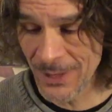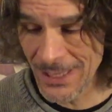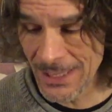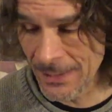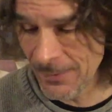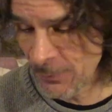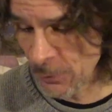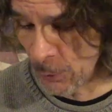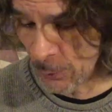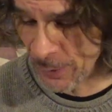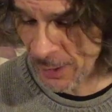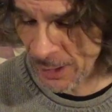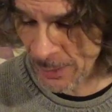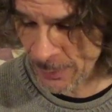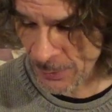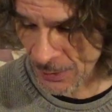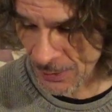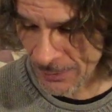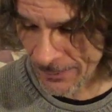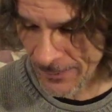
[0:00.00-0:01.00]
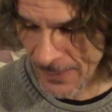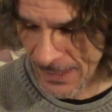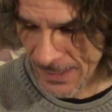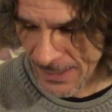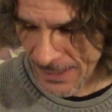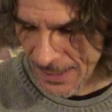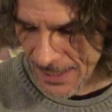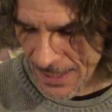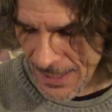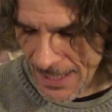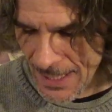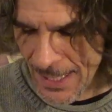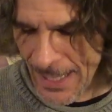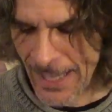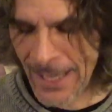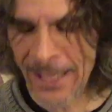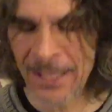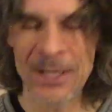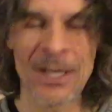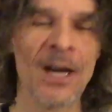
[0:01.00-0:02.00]
evil people.
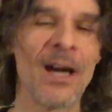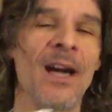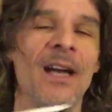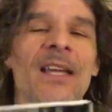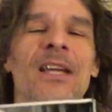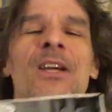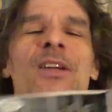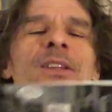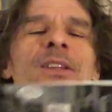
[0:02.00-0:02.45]
And here